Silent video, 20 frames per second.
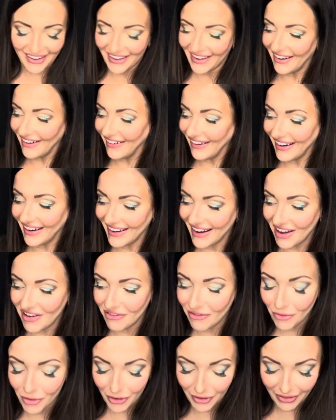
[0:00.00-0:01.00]
All right, now
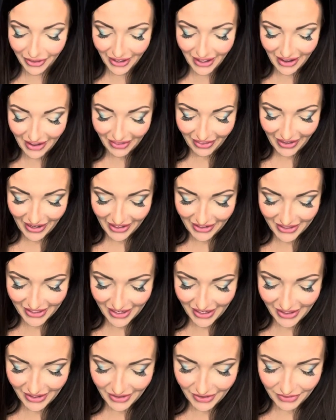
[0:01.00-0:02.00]
for the
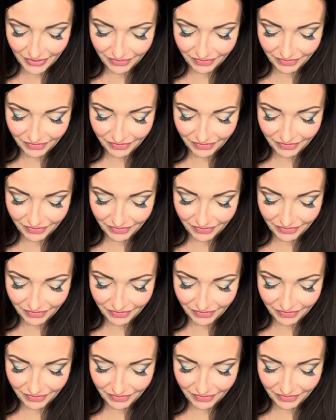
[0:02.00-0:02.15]
Atlantic.